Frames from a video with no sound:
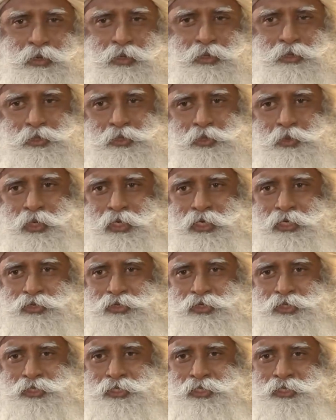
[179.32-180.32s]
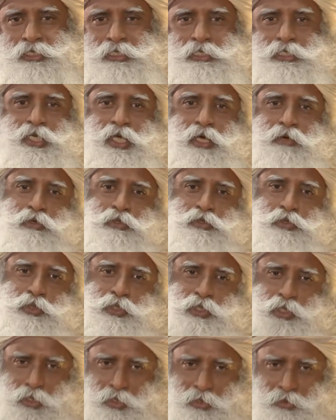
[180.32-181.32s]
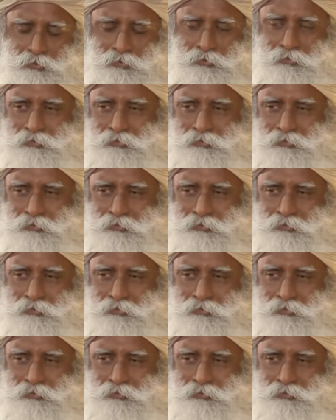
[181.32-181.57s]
doctors who were interested, they traveled to India.